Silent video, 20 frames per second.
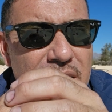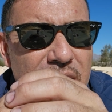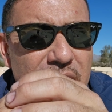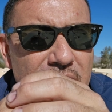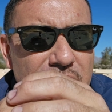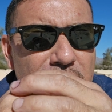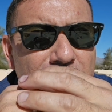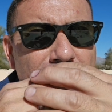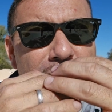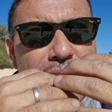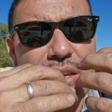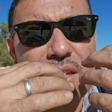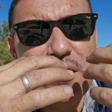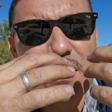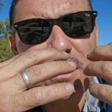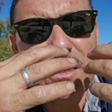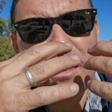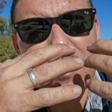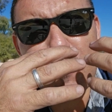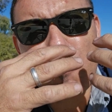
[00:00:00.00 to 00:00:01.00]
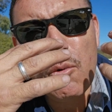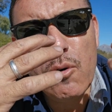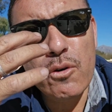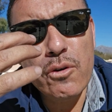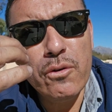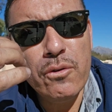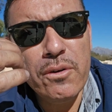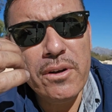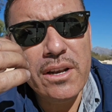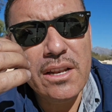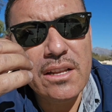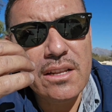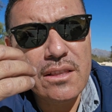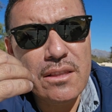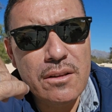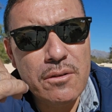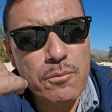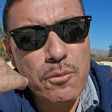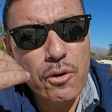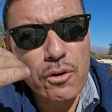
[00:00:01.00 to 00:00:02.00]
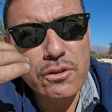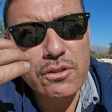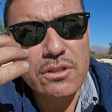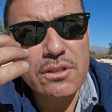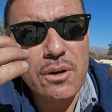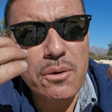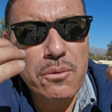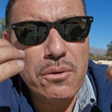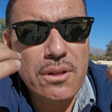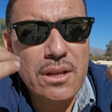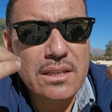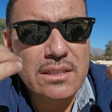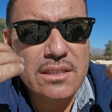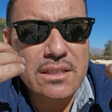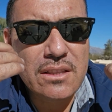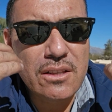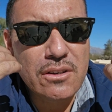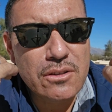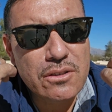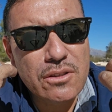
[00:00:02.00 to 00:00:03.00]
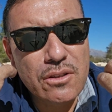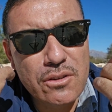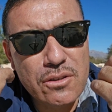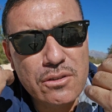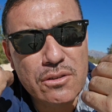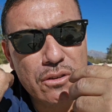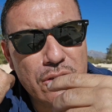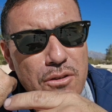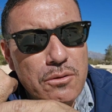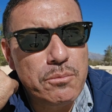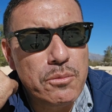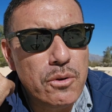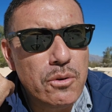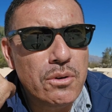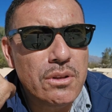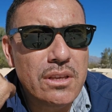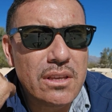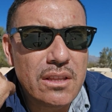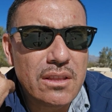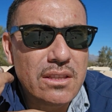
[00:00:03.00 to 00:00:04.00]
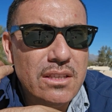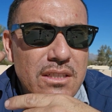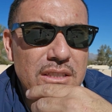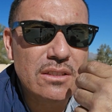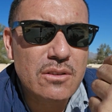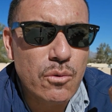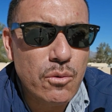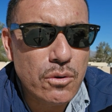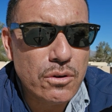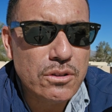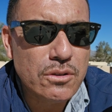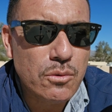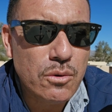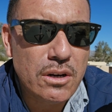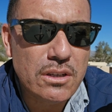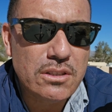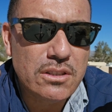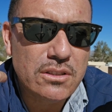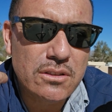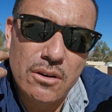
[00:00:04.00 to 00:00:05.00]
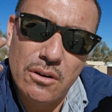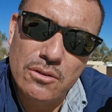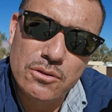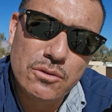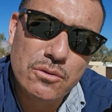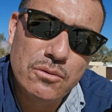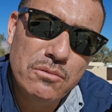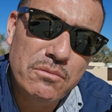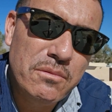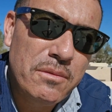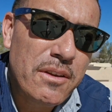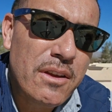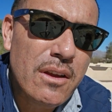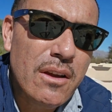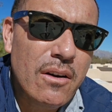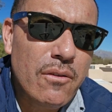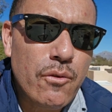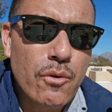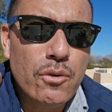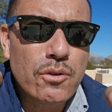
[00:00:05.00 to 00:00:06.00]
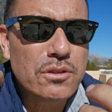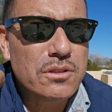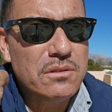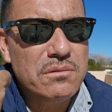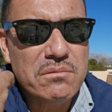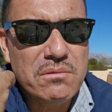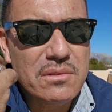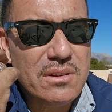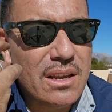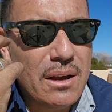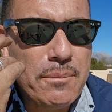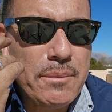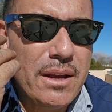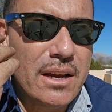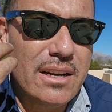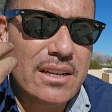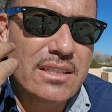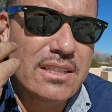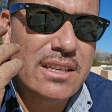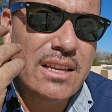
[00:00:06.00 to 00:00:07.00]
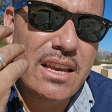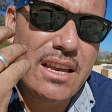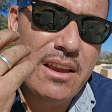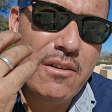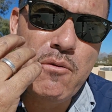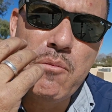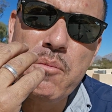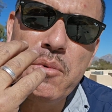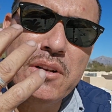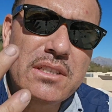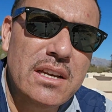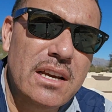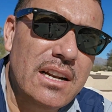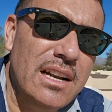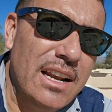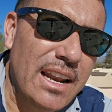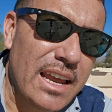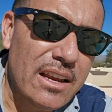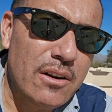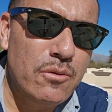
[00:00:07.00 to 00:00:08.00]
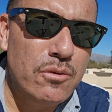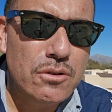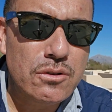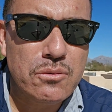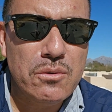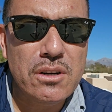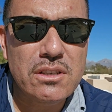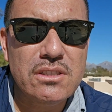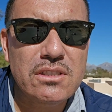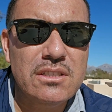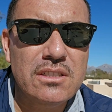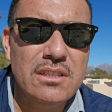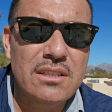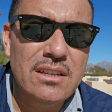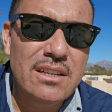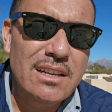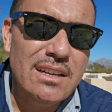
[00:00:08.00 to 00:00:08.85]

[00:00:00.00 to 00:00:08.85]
I think the more you're in it, the more you start realizing there's beauty in these Quartz watches also. Of course, I'm not gonna say everybody's gotta like Quartz watches,